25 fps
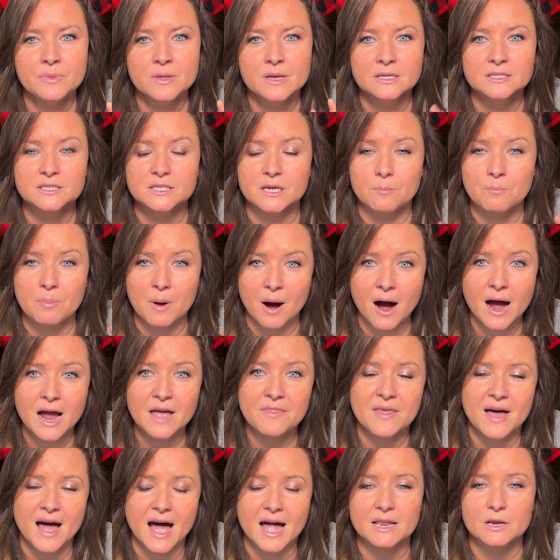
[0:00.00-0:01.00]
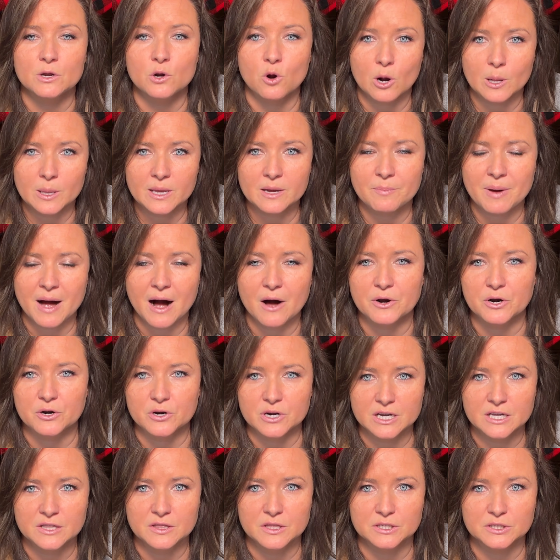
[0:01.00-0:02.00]
to buy that garlic powder
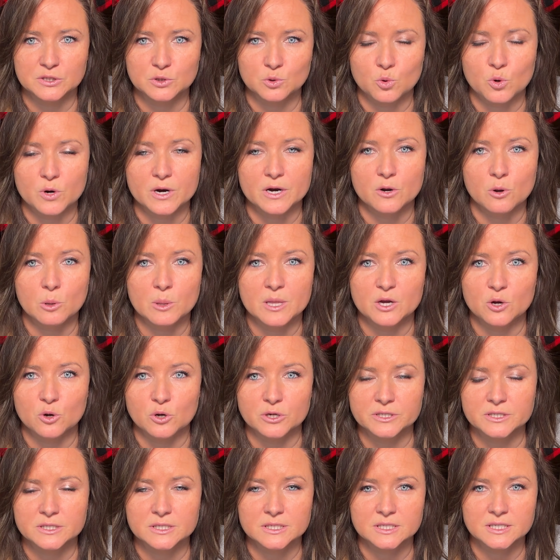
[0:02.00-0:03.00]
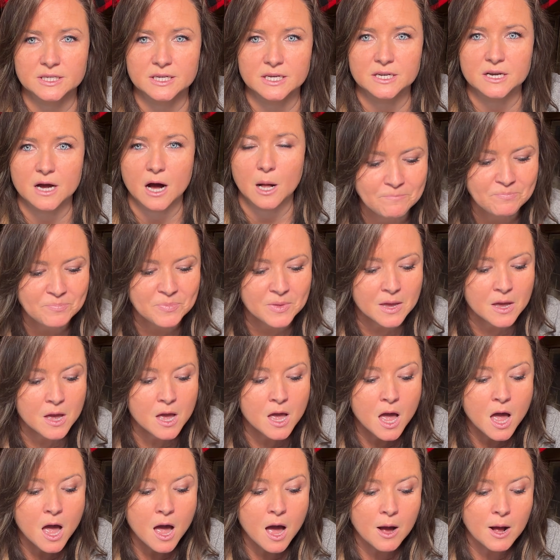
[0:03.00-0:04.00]
in the store. It only cost us $10.
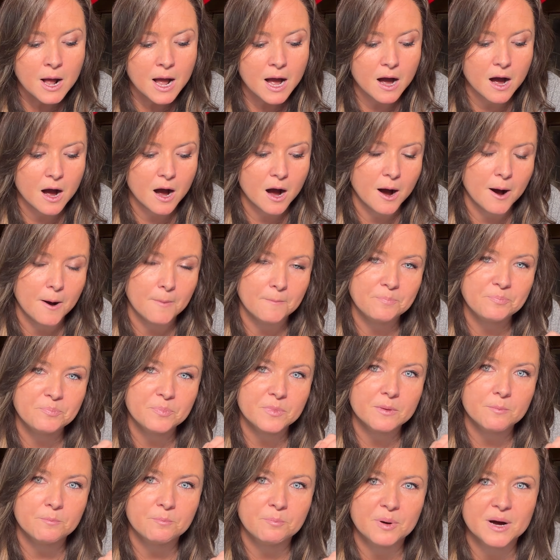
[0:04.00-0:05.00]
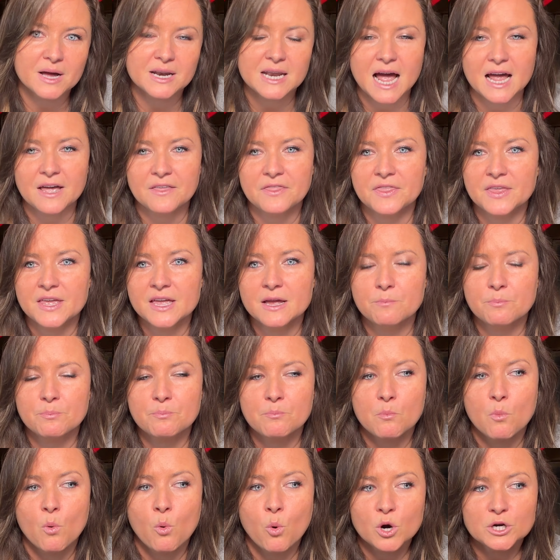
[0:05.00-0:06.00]
But I think
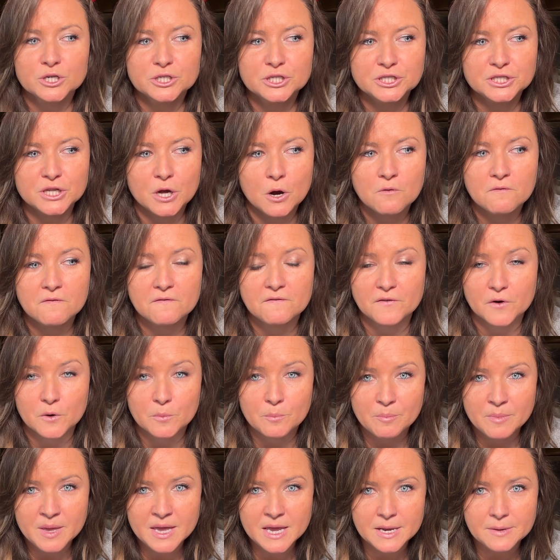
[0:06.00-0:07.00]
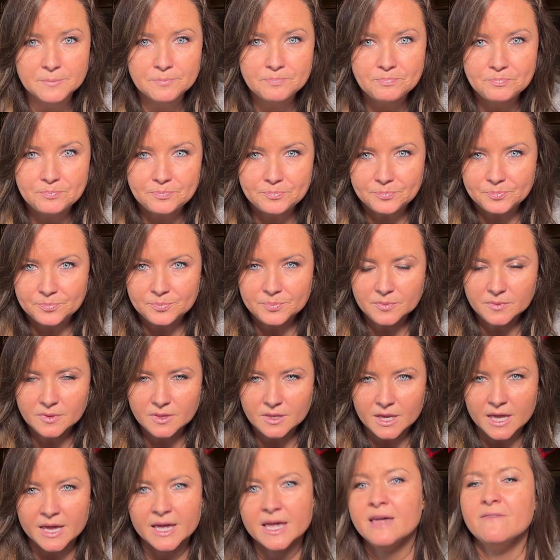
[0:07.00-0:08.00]
more so for me,
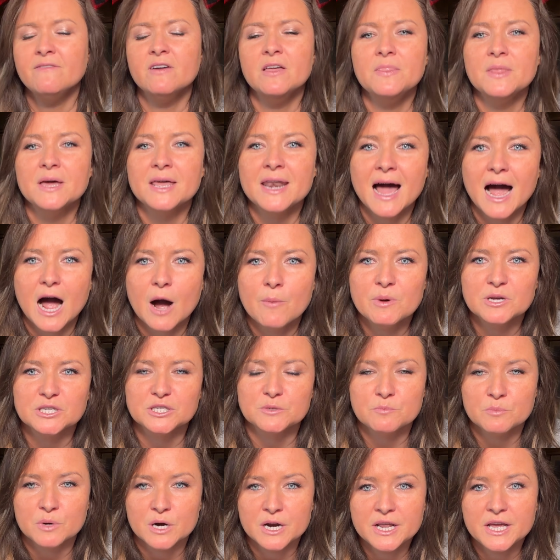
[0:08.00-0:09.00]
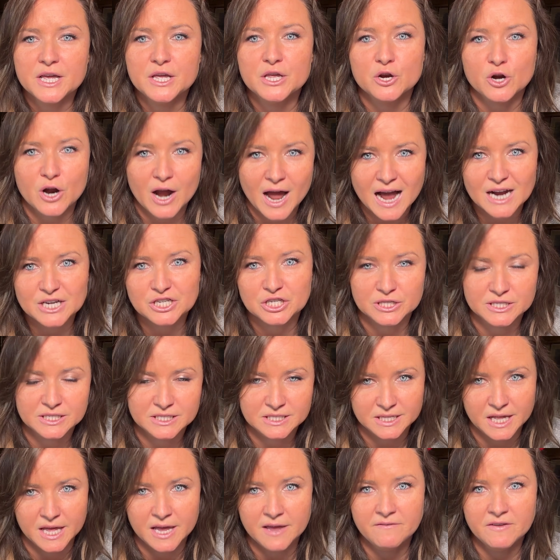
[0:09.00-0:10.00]
even then how much money you're actually
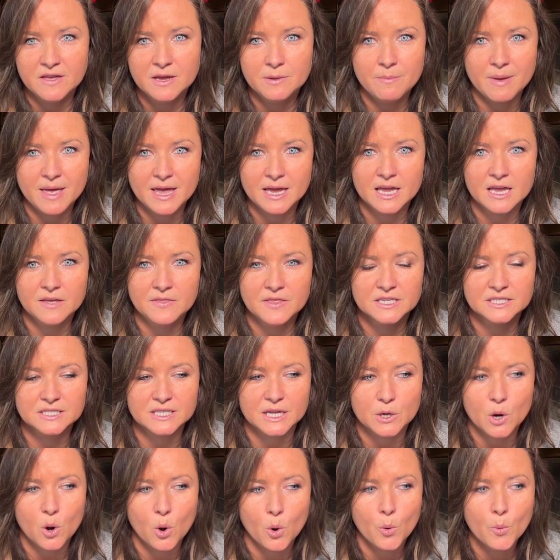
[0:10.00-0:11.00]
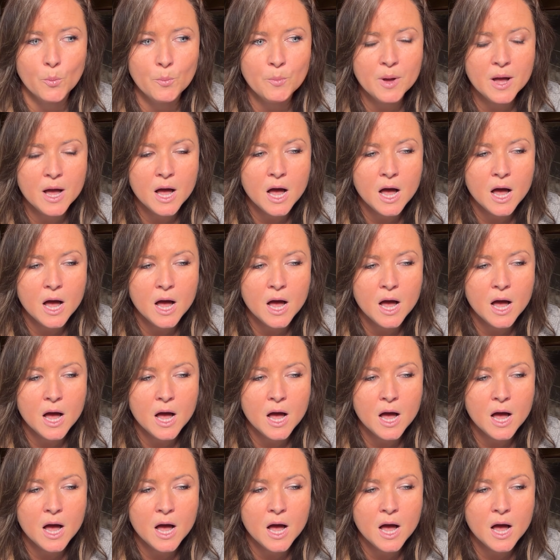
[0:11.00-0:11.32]
saving making this at home,